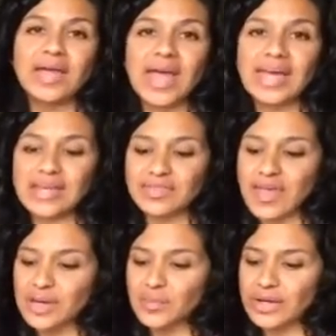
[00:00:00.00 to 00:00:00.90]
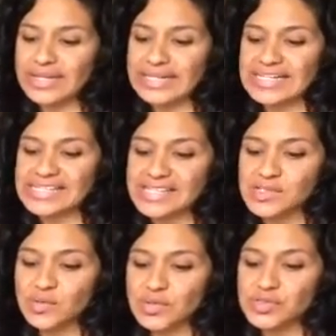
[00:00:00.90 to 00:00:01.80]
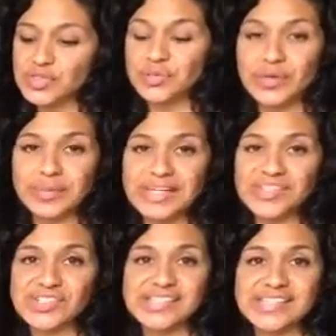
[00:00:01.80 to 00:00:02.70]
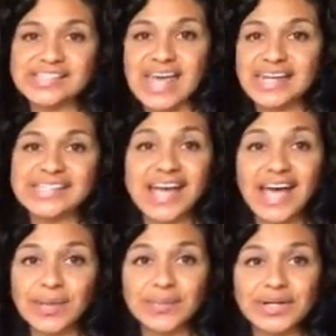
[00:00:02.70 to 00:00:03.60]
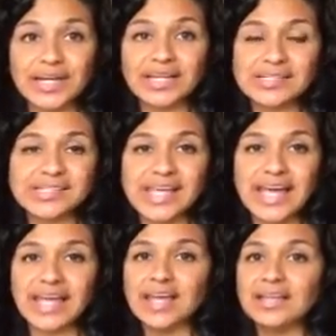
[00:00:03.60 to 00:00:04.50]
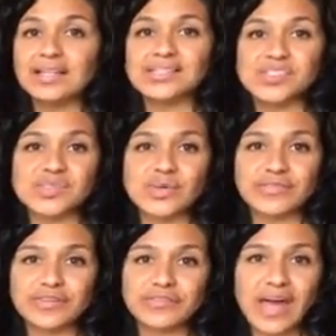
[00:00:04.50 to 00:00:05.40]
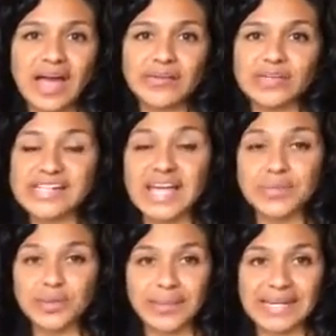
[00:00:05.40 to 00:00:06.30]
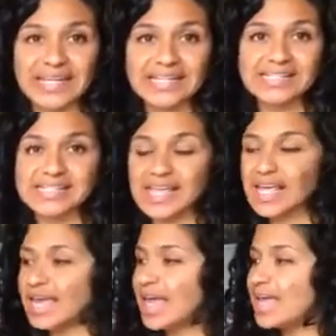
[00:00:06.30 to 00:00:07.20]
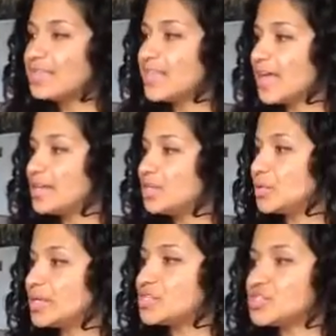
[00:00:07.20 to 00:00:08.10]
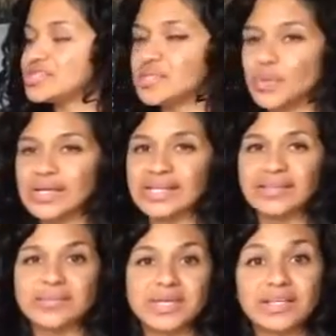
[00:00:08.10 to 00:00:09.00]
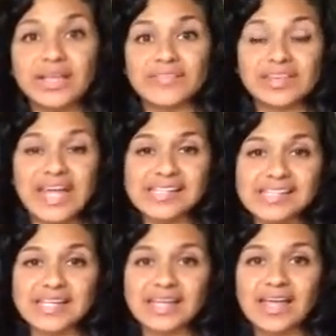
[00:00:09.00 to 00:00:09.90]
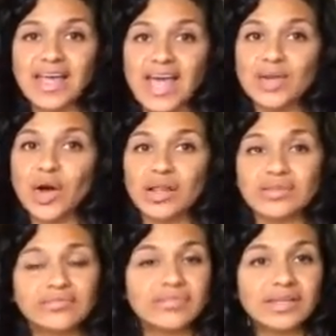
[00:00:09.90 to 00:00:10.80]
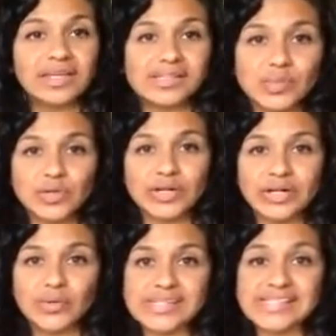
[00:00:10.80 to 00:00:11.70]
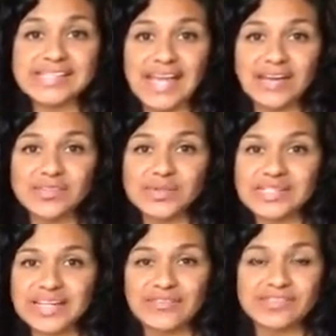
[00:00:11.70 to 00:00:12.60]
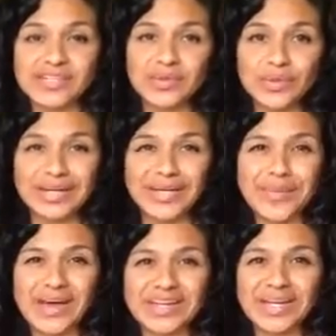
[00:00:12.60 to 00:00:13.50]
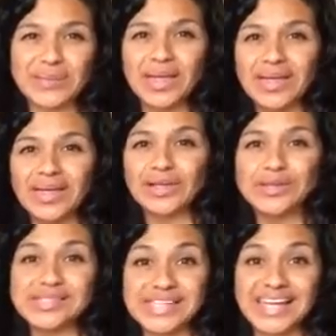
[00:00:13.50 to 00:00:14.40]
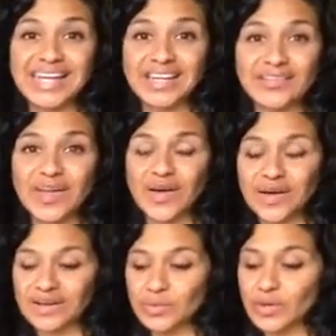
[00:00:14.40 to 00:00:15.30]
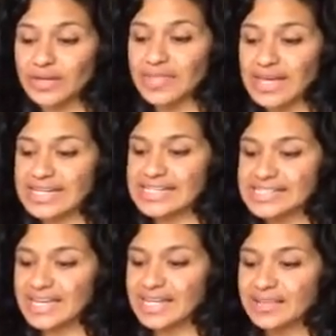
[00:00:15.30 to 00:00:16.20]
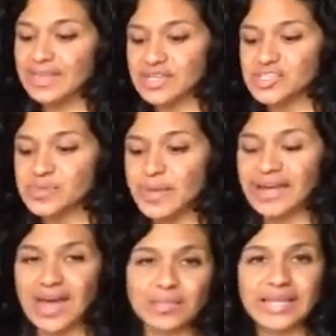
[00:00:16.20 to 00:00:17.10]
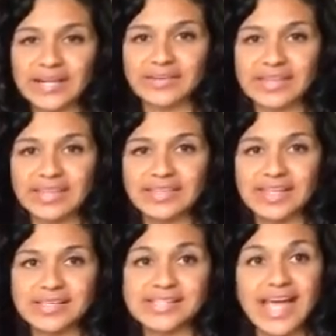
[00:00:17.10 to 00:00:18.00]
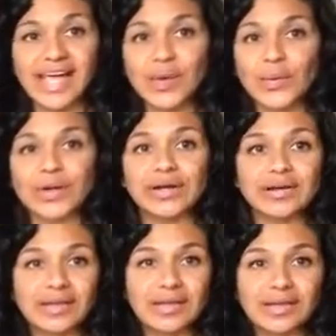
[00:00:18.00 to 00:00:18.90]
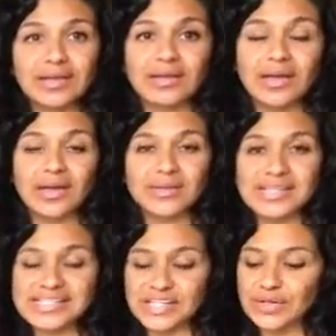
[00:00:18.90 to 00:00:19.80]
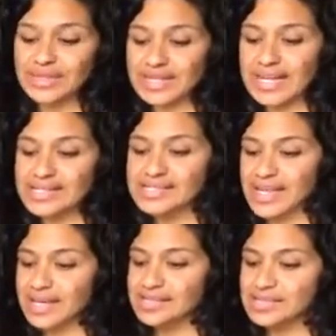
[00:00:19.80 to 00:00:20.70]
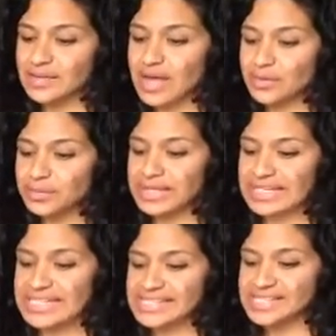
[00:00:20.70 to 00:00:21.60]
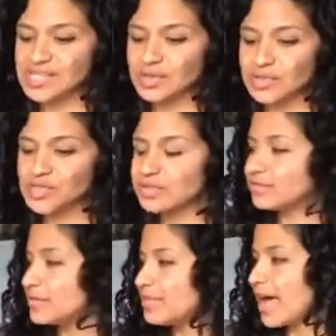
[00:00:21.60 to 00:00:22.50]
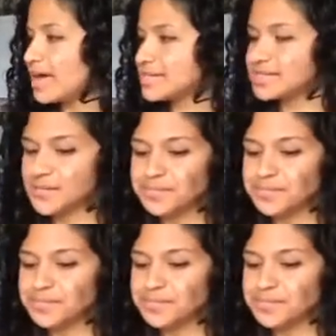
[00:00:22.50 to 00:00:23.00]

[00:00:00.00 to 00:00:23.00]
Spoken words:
And at that point, an easy solution would be just to set a timer and say, let's just work for 5 or 10 more minutes. And then you can just quit in the middle of a lesson, and all of his work was saved. We didn't have to worry about him losing any of the hard work that he did. And then just pick up later in the day or continue the next day. So that would be an easy solution for that.